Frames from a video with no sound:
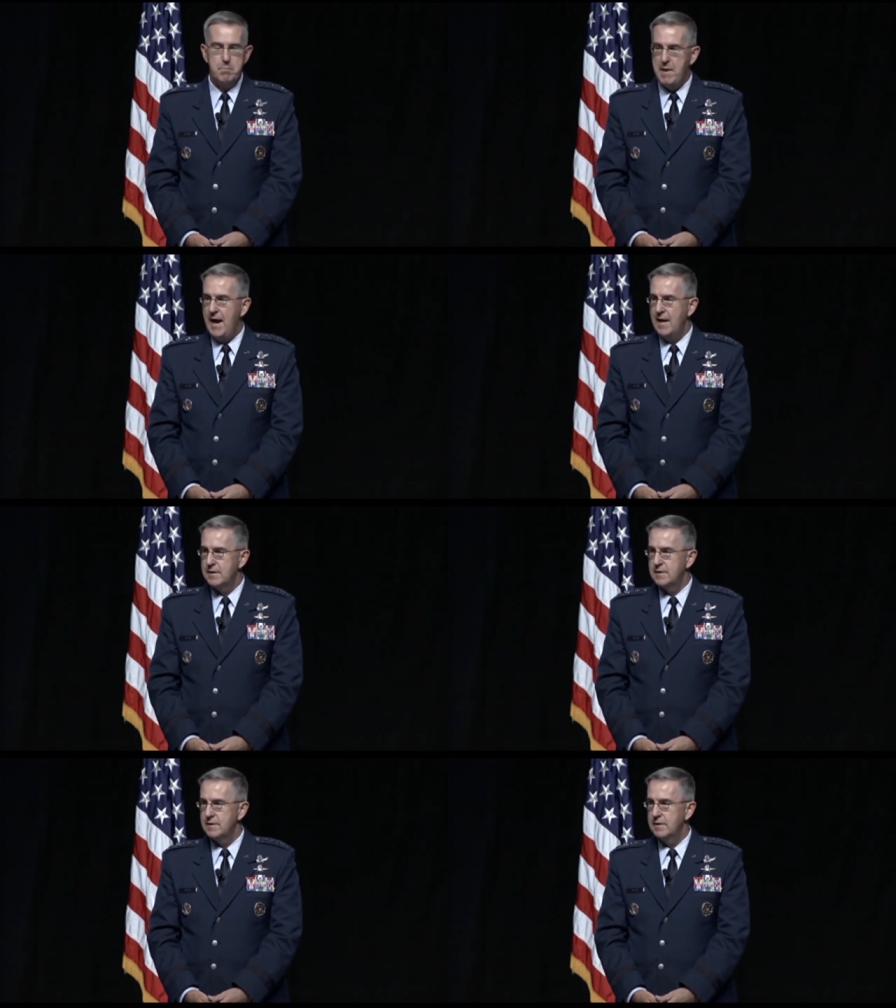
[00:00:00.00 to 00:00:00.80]
It
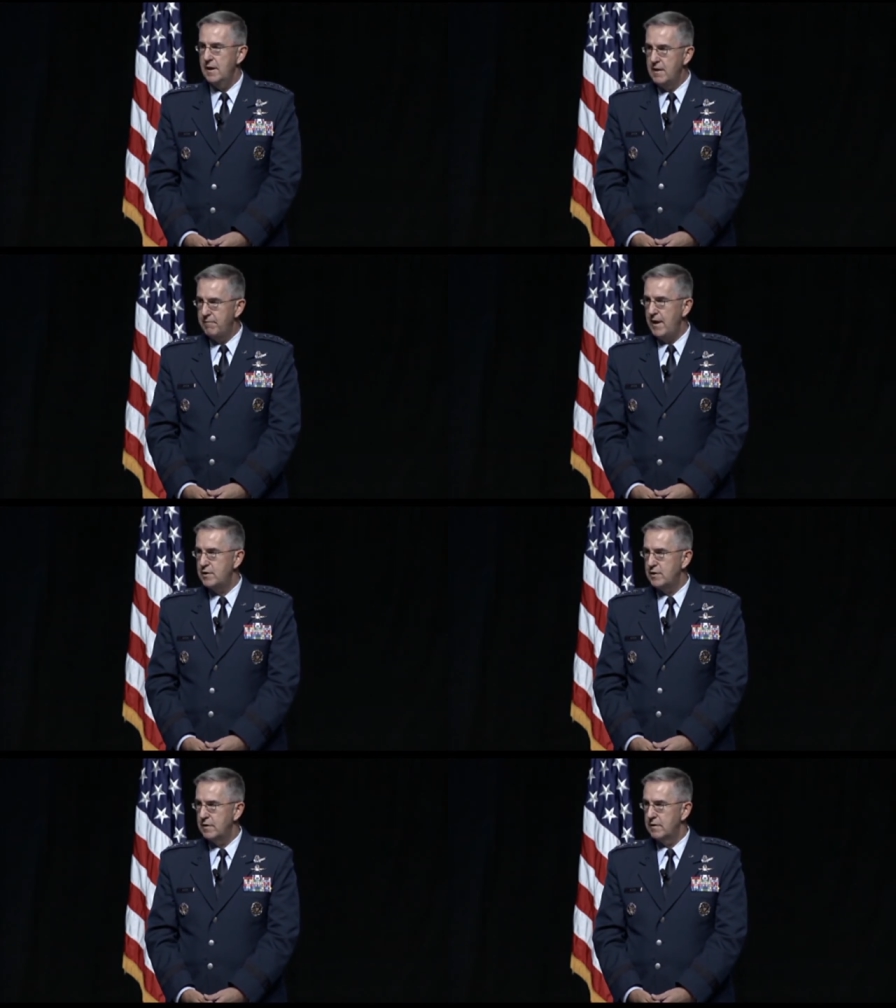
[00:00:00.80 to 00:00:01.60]
demands
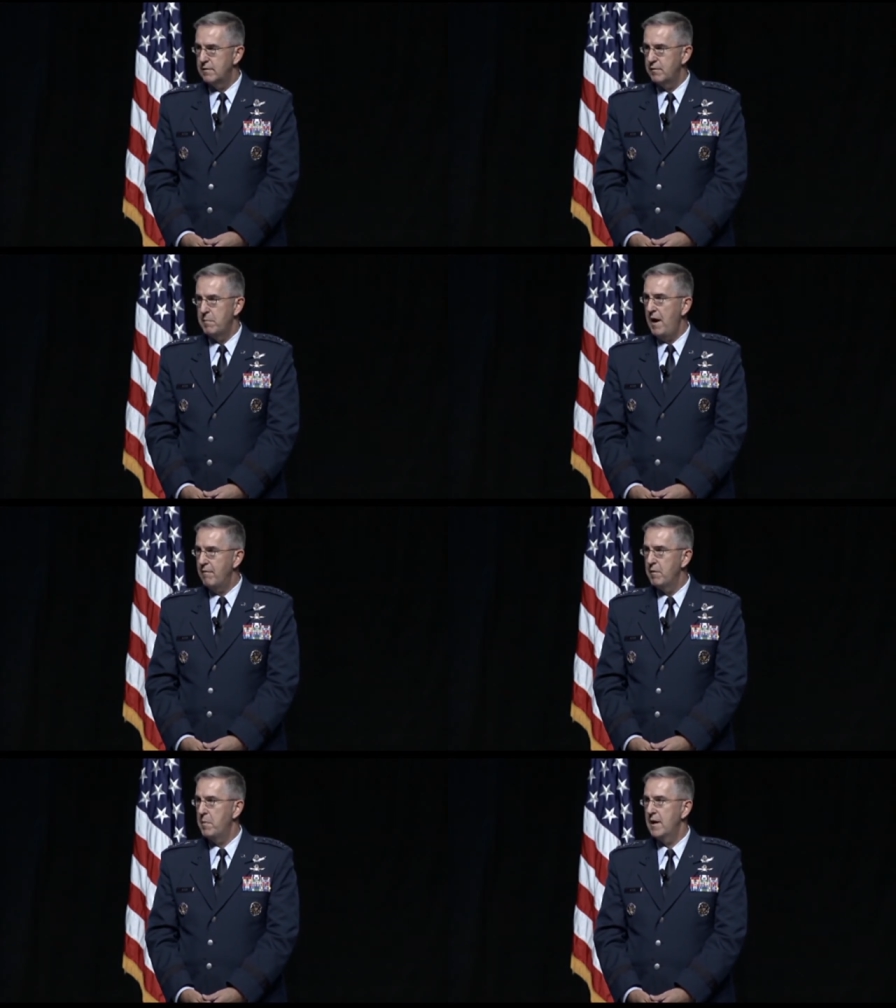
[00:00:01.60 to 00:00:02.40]
innovation
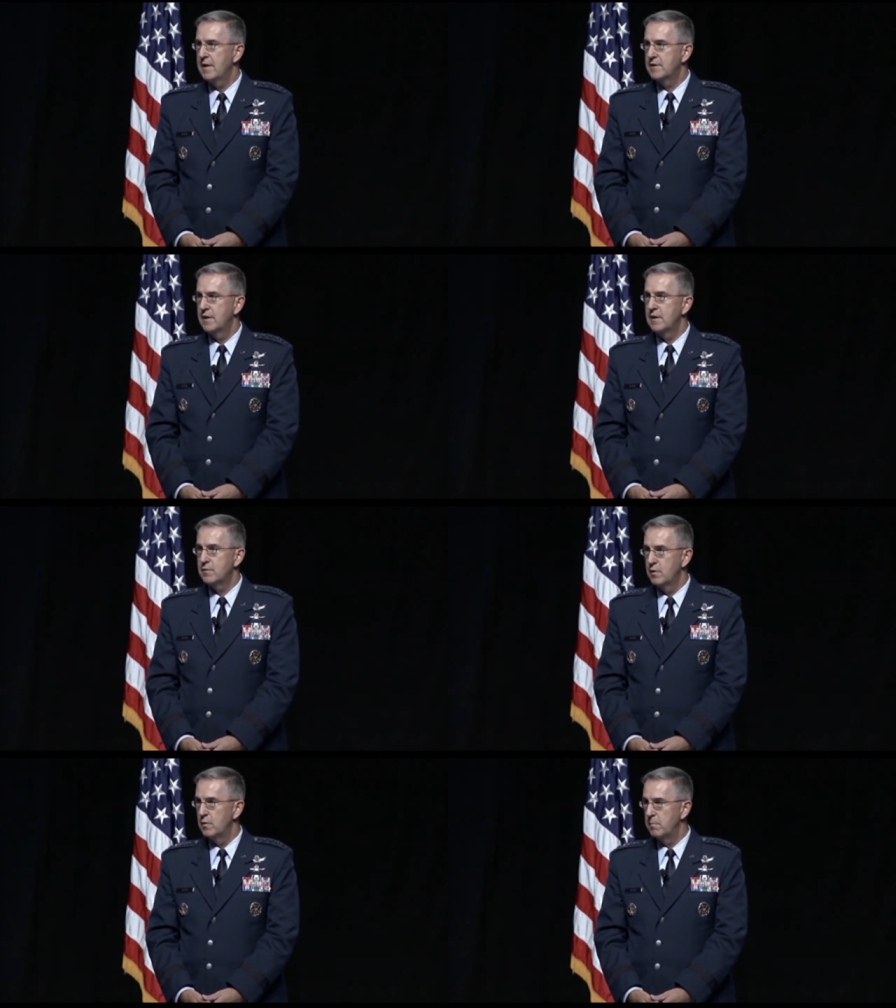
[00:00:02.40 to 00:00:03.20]
from everybody
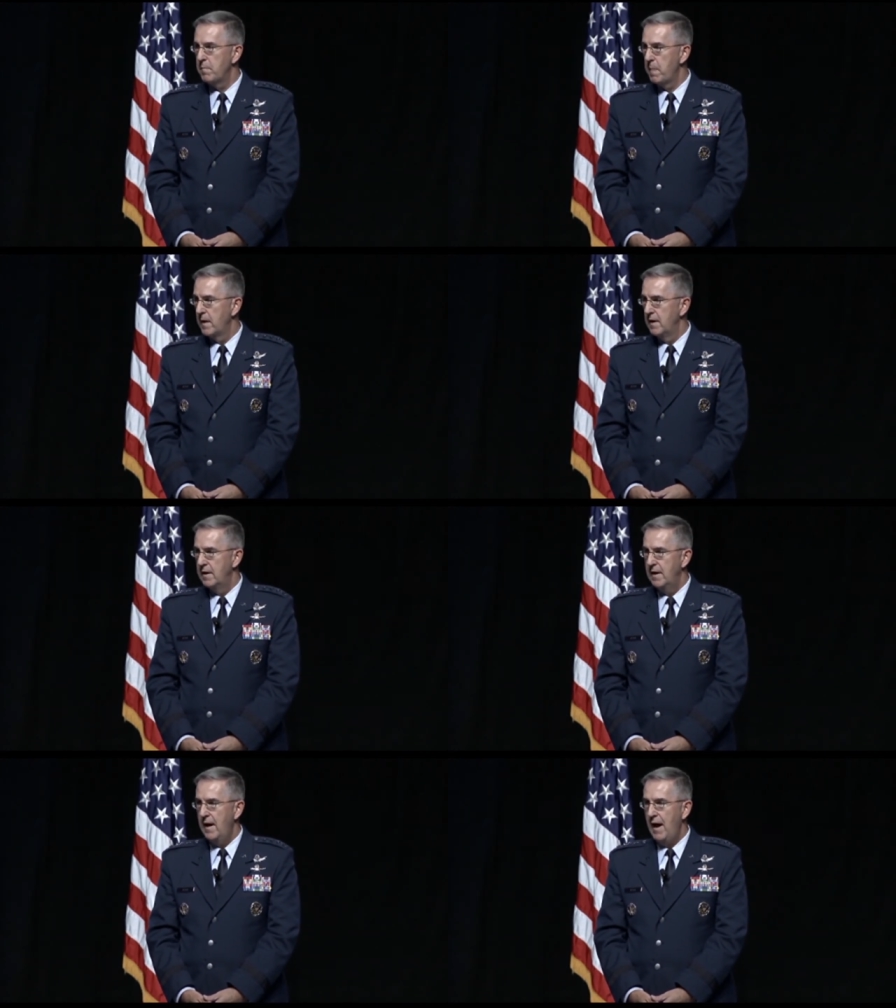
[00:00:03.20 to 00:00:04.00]
that's in this room
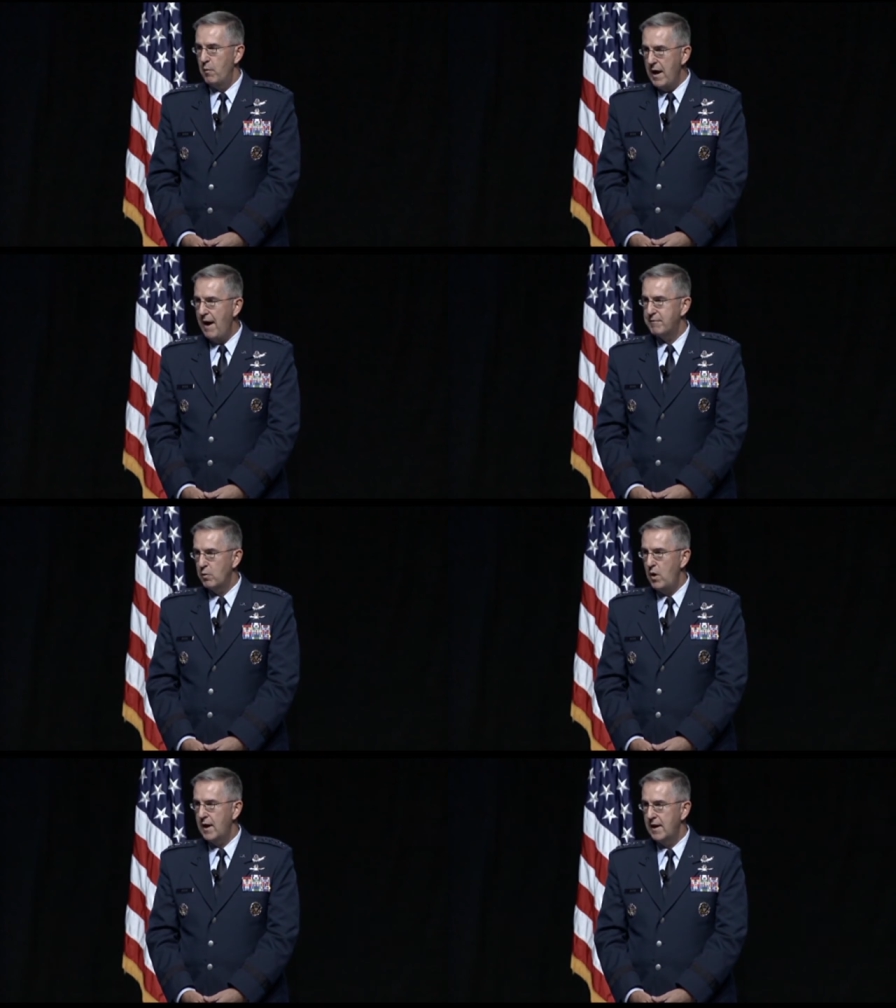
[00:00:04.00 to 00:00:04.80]
and we
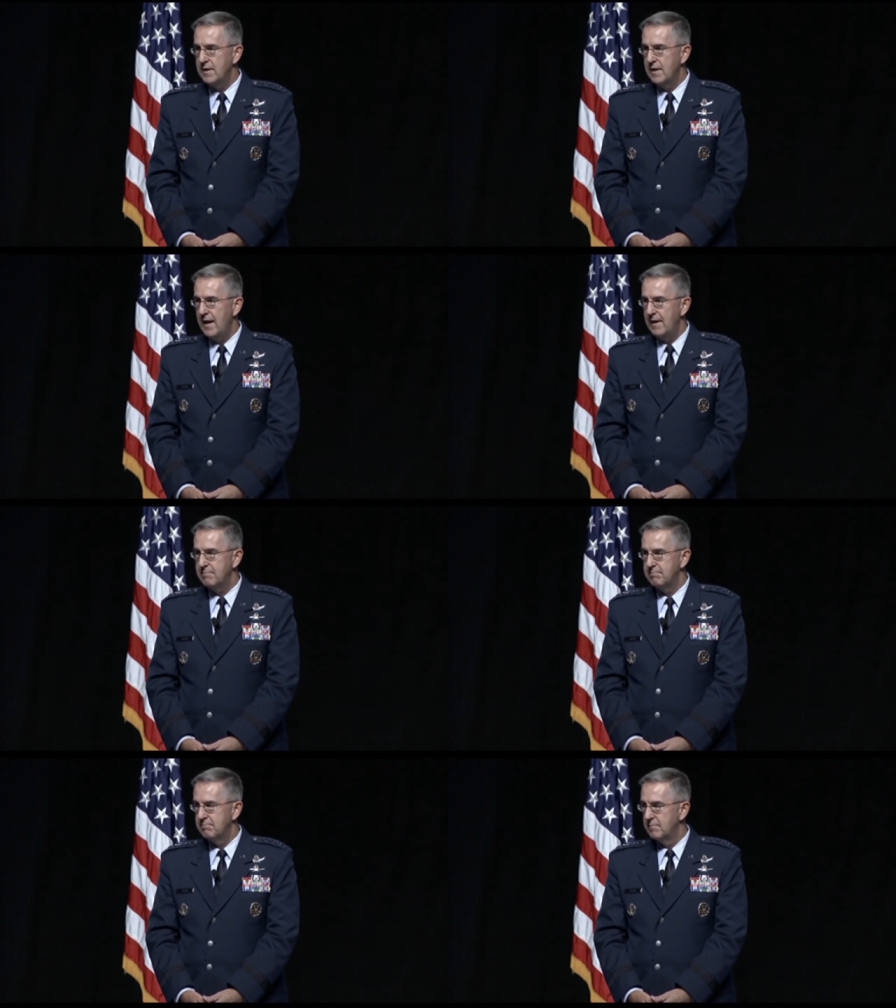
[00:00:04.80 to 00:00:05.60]
have to walk into
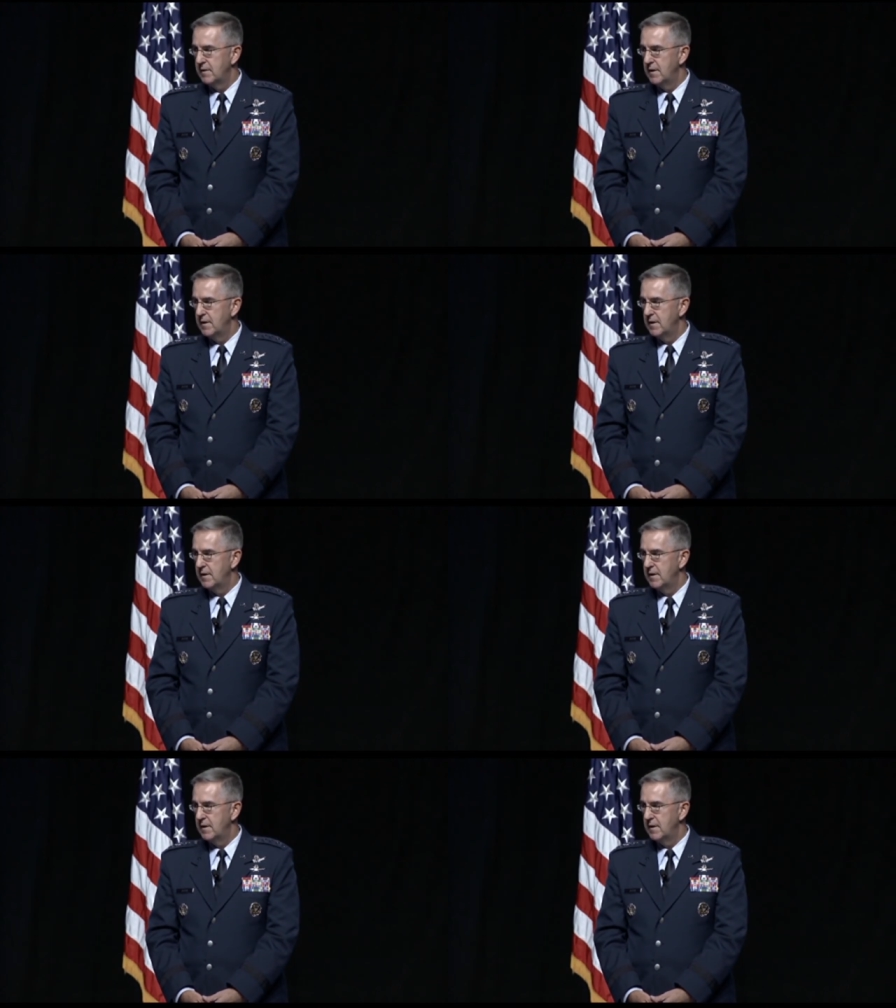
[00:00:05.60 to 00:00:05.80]
that.